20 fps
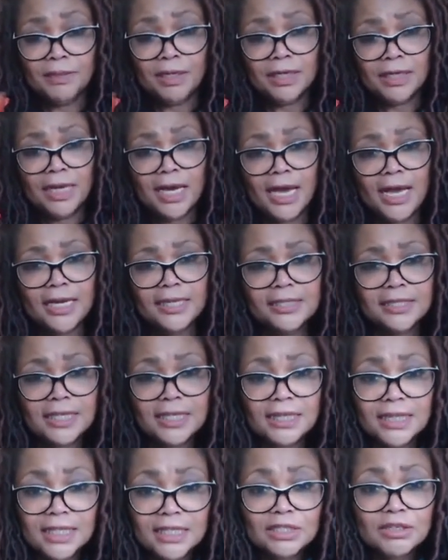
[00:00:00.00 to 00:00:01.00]
Okay,
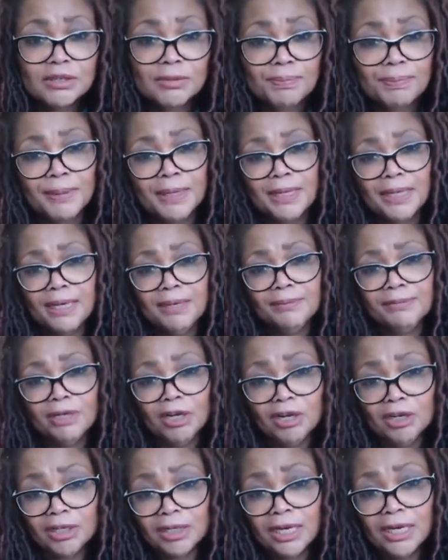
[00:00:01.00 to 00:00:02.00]
so this will be
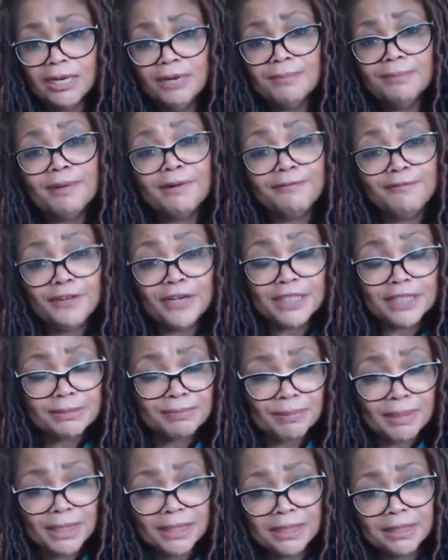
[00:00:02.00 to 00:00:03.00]
like my
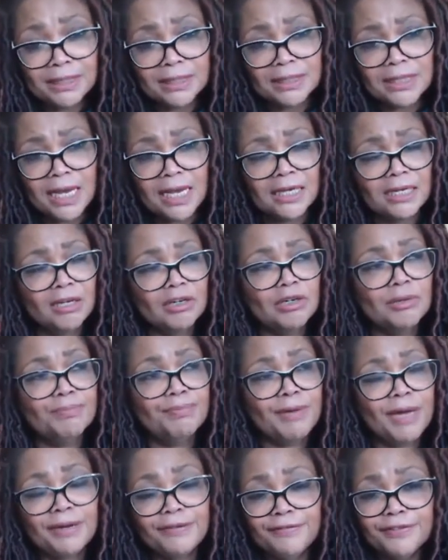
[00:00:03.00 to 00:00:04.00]
first meal of the day, like a
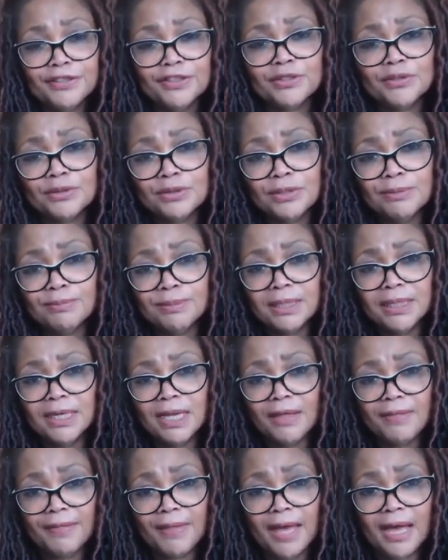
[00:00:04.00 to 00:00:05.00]
breakfast or something
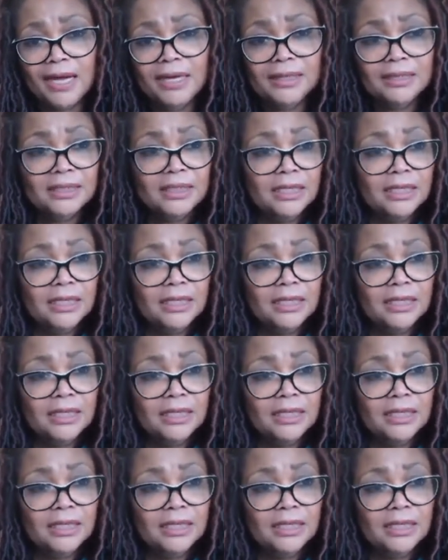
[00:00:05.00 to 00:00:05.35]
like that.